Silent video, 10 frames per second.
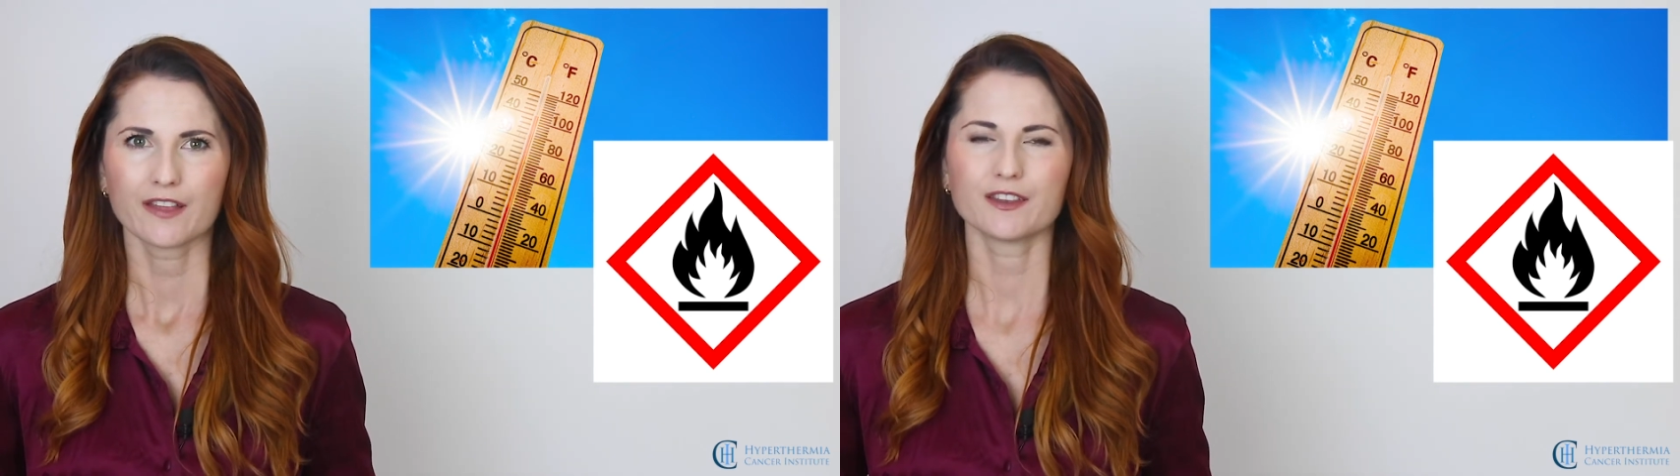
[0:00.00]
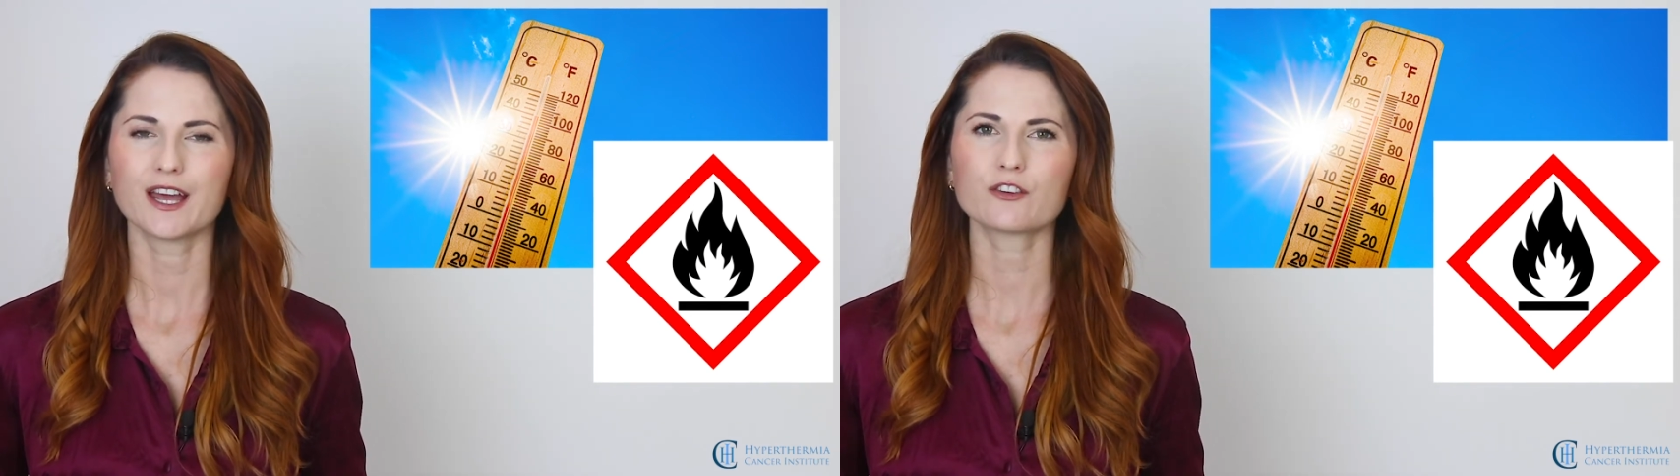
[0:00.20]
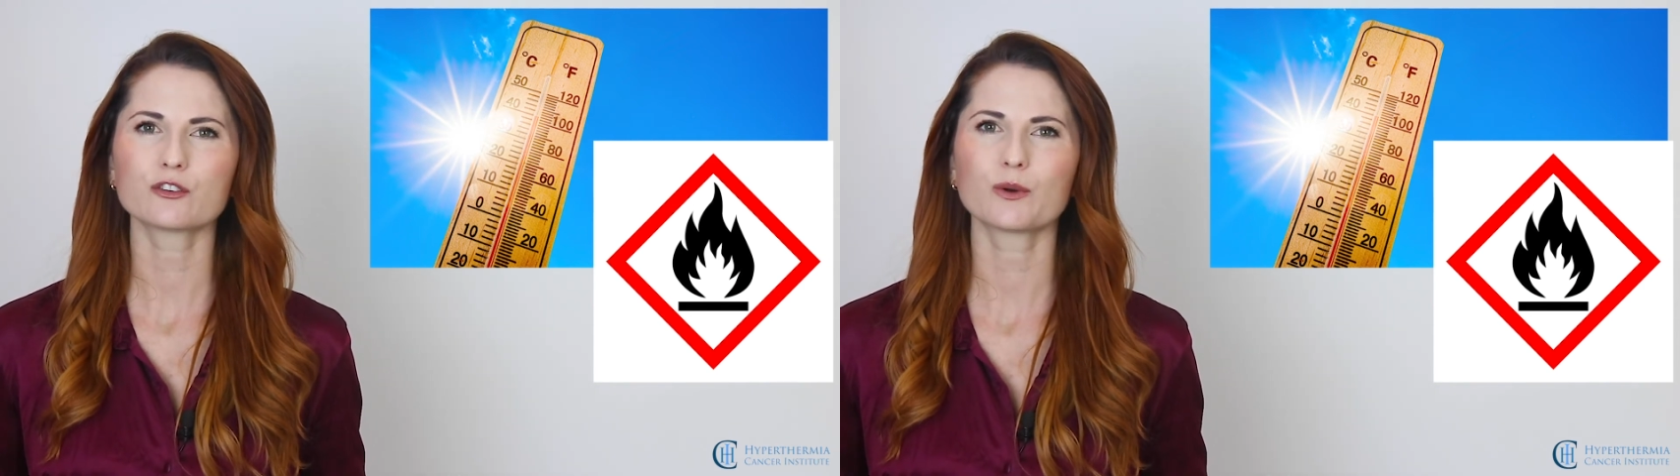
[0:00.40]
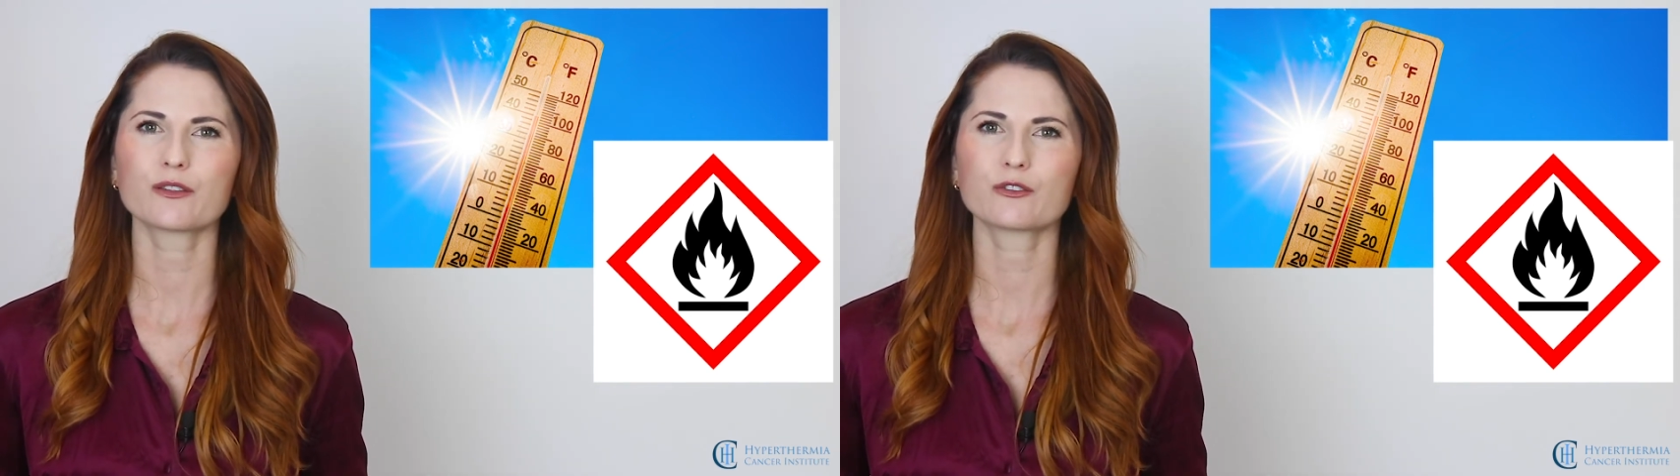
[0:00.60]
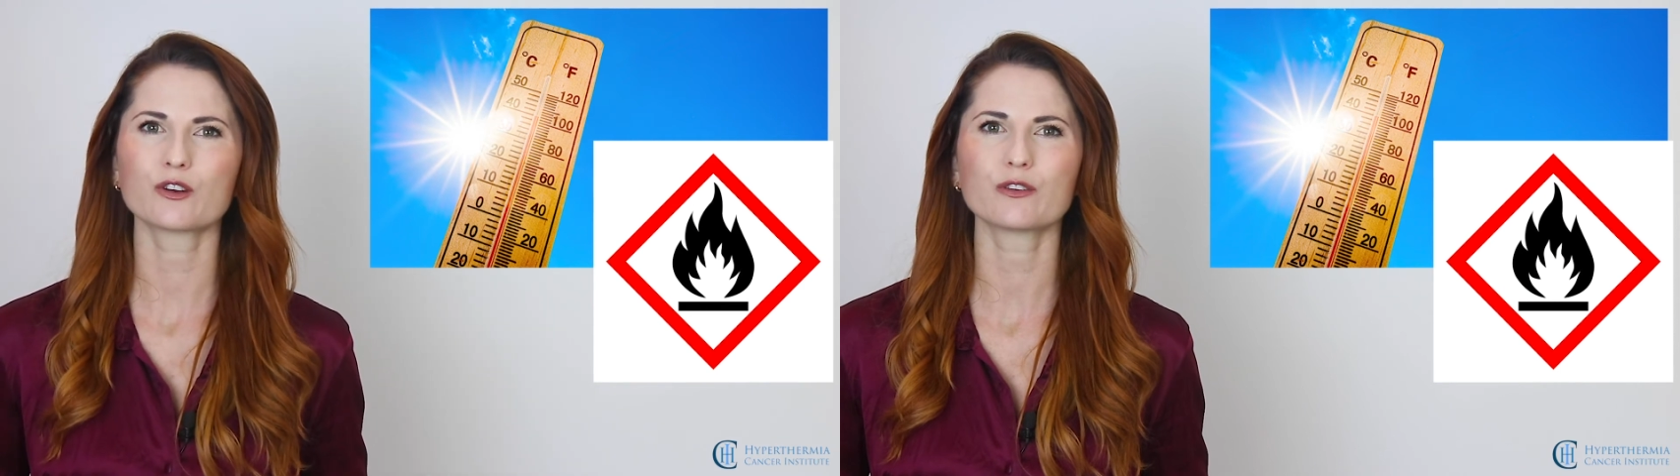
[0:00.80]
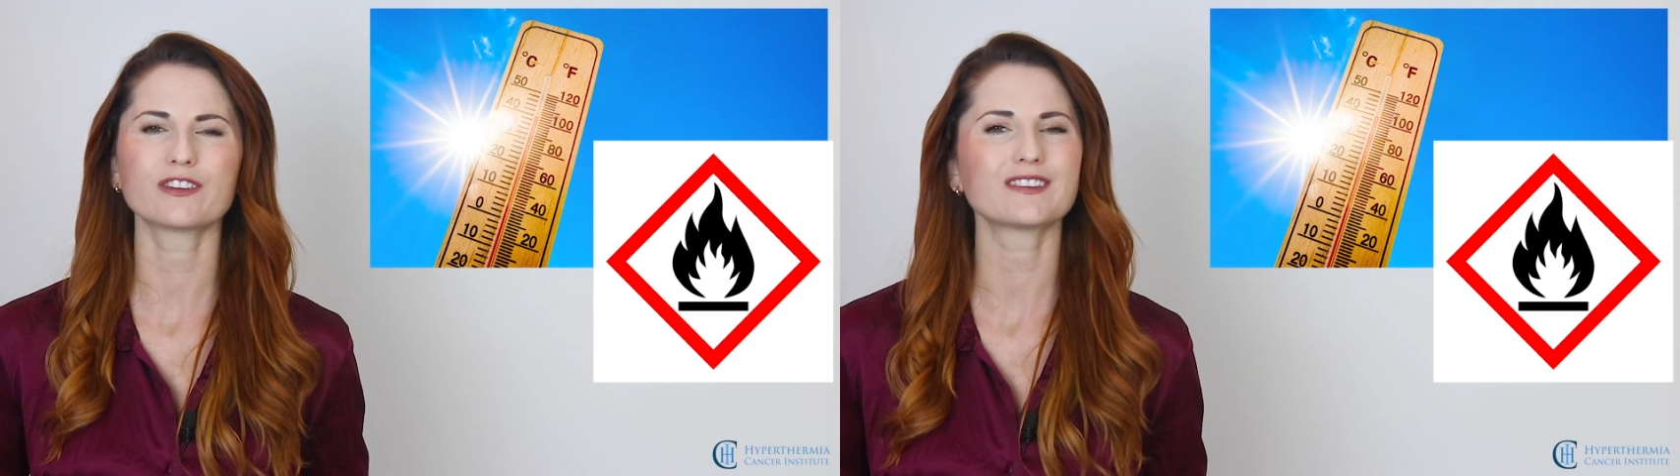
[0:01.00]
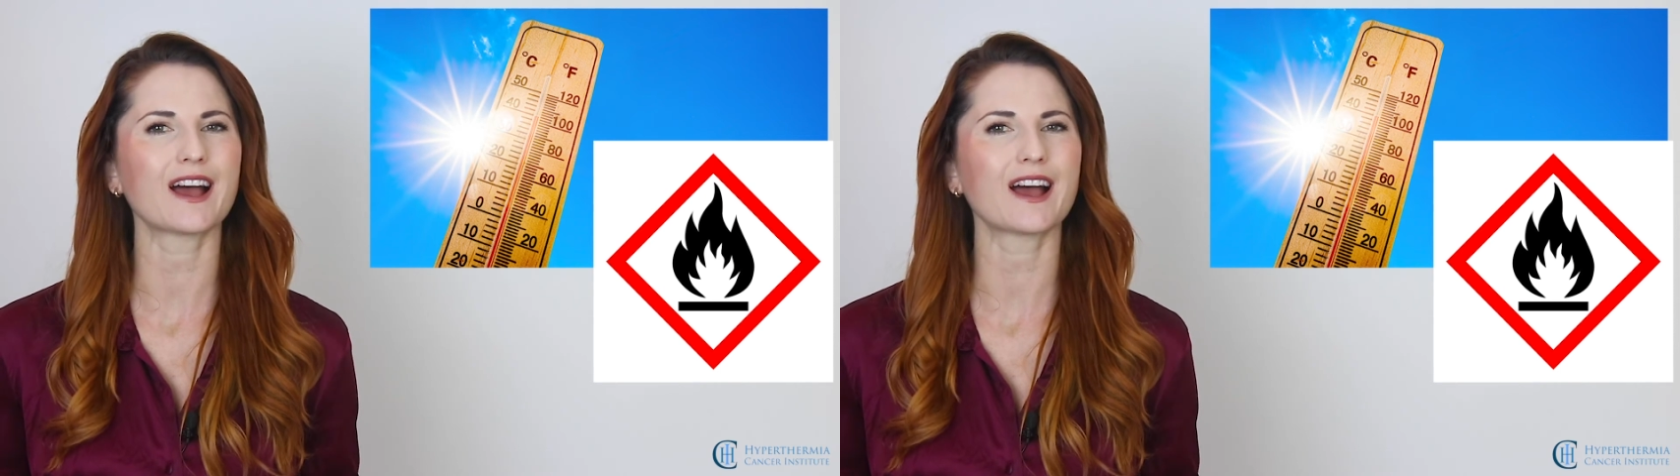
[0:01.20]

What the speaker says: The National Weather Service is